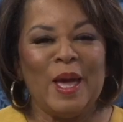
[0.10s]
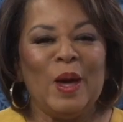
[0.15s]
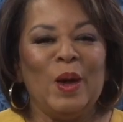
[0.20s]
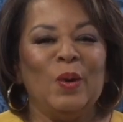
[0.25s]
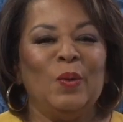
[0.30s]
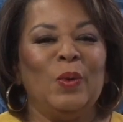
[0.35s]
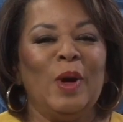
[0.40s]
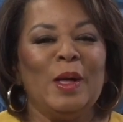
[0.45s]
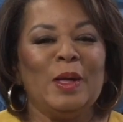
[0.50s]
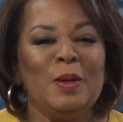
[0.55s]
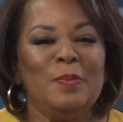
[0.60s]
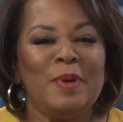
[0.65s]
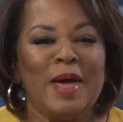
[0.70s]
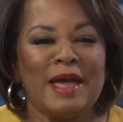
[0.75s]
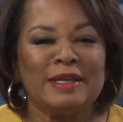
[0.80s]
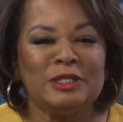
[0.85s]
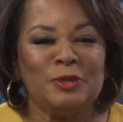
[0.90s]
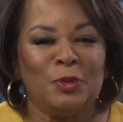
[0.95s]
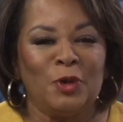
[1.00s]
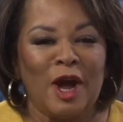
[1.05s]
Welcome back
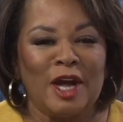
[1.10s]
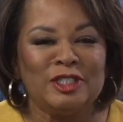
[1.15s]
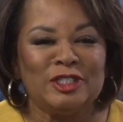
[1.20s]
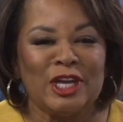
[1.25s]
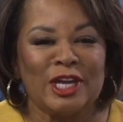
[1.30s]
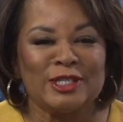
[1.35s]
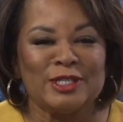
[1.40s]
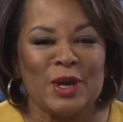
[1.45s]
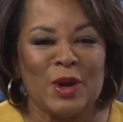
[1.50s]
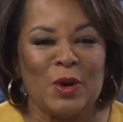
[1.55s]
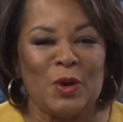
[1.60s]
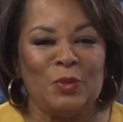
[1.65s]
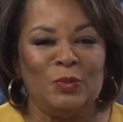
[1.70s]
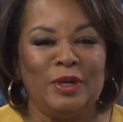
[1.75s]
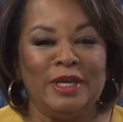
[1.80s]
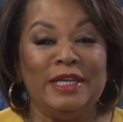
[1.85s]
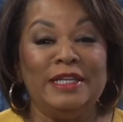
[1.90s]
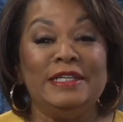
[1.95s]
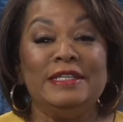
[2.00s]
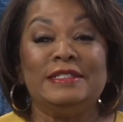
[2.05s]
to Project Home.
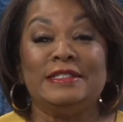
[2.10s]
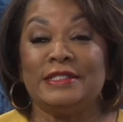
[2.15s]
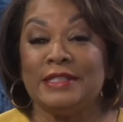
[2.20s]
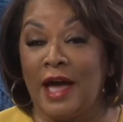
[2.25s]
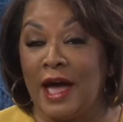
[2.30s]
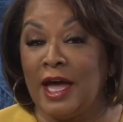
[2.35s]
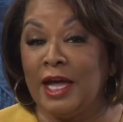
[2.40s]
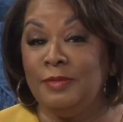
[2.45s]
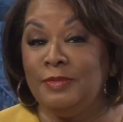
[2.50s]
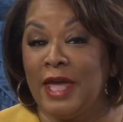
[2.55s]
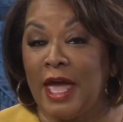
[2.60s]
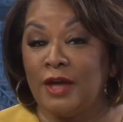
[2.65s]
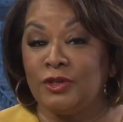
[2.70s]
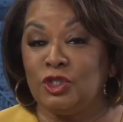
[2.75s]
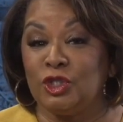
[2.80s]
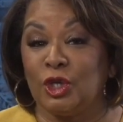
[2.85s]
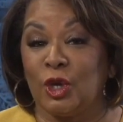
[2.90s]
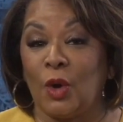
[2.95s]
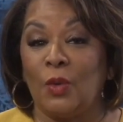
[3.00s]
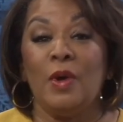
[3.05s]
It is time now to
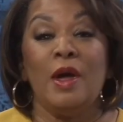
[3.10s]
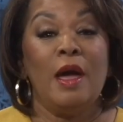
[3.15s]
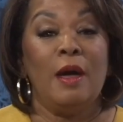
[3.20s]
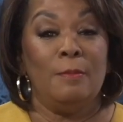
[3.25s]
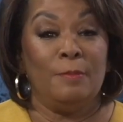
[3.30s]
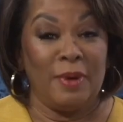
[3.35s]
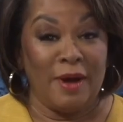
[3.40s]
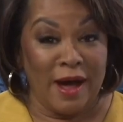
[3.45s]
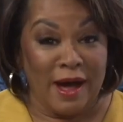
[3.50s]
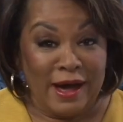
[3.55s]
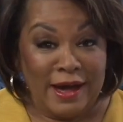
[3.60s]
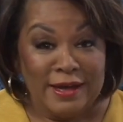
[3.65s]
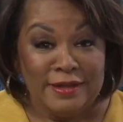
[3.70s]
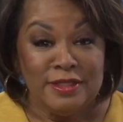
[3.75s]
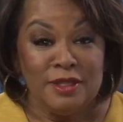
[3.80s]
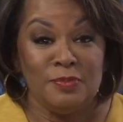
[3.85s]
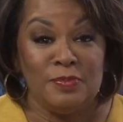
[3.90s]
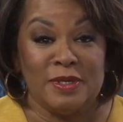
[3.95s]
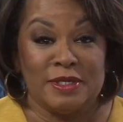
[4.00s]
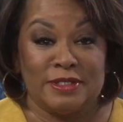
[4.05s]
go behind the
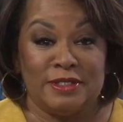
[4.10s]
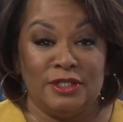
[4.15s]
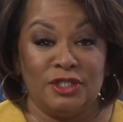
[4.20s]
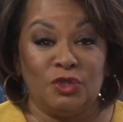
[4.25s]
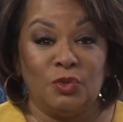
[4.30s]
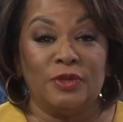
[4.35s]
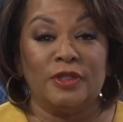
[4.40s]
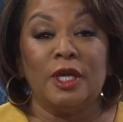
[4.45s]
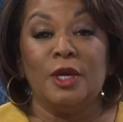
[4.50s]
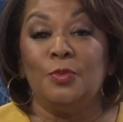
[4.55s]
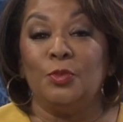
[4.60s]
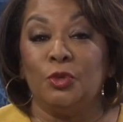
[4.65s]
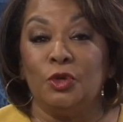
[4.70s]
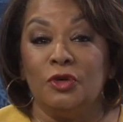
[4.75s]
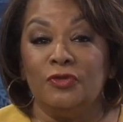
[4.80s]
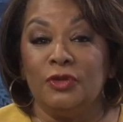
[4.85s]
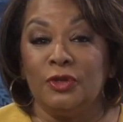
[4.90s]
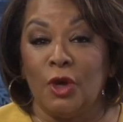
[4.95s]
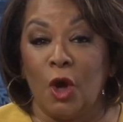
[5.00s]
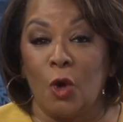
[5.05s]
business with
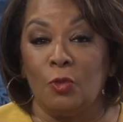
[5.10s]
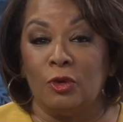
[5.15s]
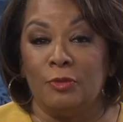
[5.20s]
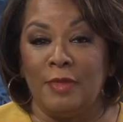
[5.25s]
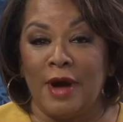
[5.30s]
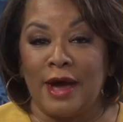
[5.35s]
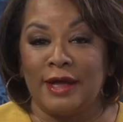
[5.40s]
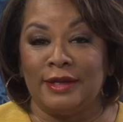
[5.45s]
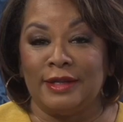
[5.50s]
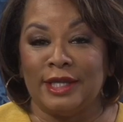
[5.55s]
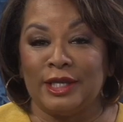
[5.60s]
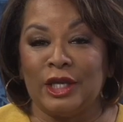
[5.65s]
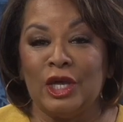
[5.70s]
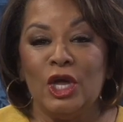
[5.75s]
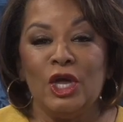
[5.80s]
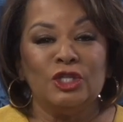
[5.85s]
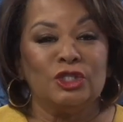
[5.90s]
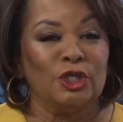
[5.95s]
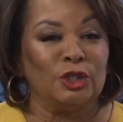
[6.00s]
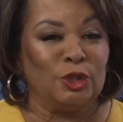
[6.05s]
Improveit Home Remodeling
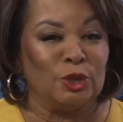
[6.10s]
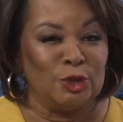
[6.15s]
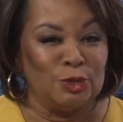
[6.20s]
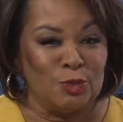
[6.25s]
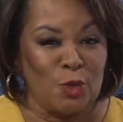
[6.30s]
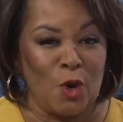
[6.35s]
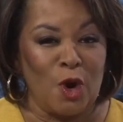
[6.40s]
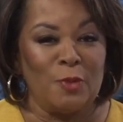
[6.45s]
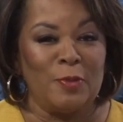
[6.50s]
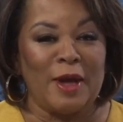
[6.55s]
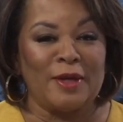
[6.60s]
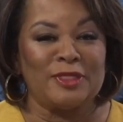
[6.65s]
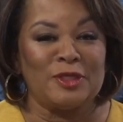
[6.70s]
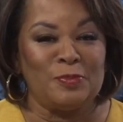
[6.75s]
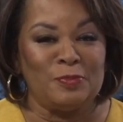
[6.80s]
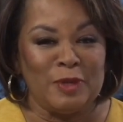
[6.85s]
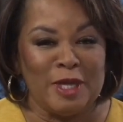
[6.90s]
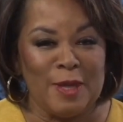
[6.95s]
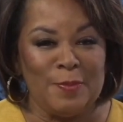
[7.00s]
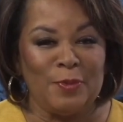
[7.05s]
to learn more about the
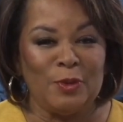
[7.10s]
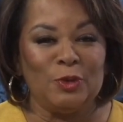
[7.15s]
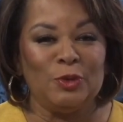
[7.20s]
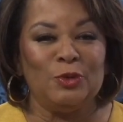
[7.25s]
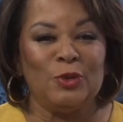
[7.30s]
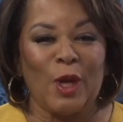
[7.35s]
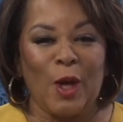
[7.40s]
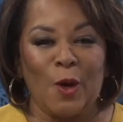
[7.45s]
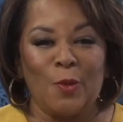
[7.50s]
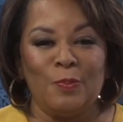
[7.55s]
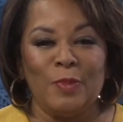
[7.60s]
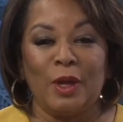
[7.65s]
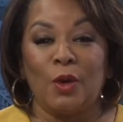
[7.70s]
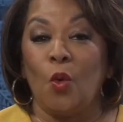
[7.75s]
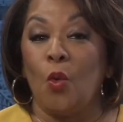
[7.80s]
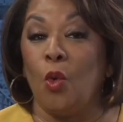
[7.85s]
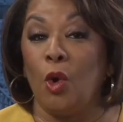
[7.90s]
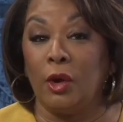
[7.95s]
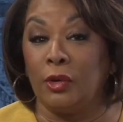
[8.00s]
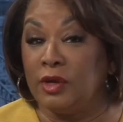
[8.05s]
people who help make
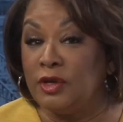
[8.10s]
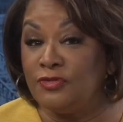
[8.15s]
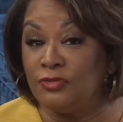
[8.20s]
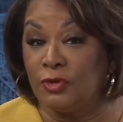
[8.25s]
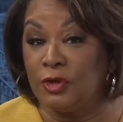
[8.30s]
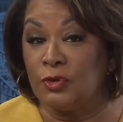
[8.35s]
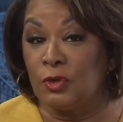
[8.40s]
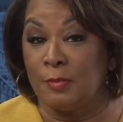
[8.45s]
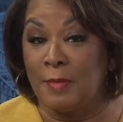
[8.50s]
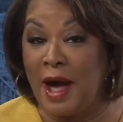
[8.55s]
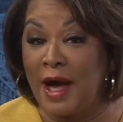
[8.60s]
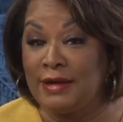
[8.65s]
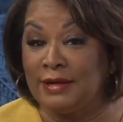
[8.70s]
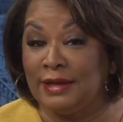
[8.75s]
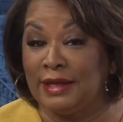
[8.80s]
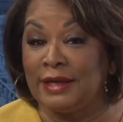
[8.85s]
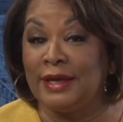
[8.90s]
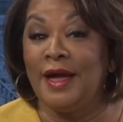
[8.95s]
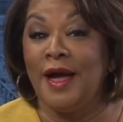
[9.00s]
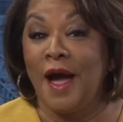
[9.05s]
worry-free
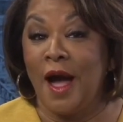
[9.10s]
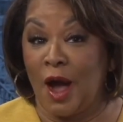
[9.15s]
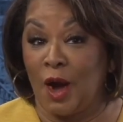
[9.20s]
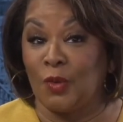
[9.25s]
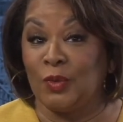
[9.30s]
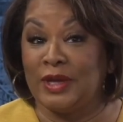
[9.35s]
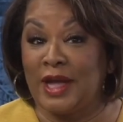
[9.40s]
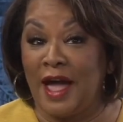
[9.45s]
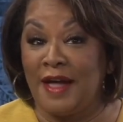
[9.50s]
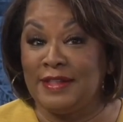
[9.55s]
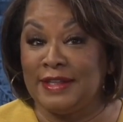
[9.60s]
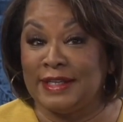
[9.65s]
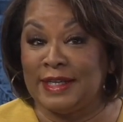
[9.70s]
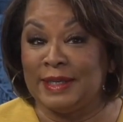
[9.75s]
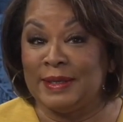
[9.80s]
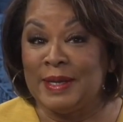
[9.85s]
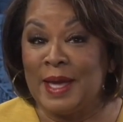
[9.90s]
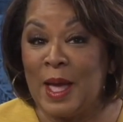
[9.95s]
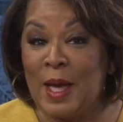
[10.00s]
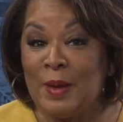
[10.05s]
remodeling a reality.
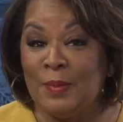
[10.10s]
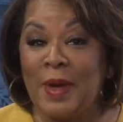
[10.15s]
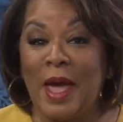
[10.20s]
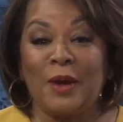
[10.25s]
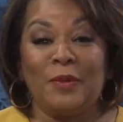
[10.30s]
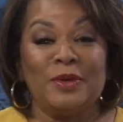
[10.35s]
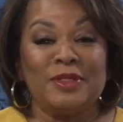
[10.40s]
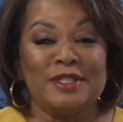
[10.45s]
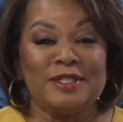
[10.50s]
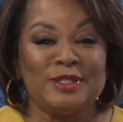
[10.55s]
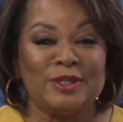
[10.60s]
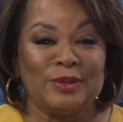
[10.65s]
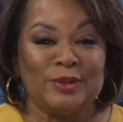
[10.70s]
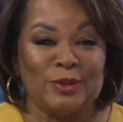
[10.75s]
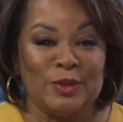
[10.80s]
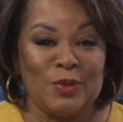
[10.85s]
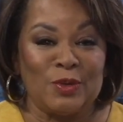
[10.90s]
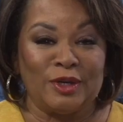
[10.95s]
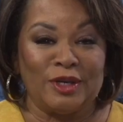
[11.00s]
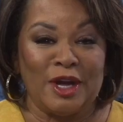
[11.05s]
Back with us are
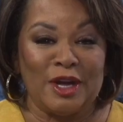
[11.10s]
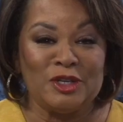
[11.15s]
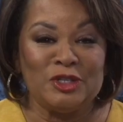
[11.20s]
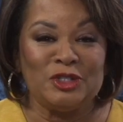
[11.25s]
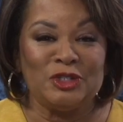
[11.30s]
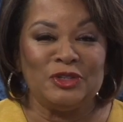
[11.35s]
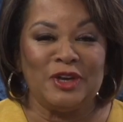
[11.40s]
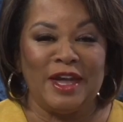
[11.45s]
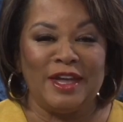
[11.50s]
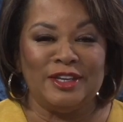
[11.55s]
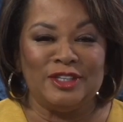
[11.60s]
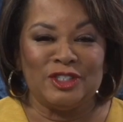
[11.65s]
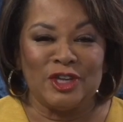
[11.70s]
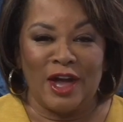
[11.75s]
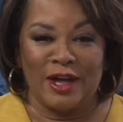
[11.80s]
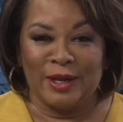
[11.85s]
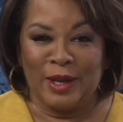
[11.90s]
Lauren Hunter and John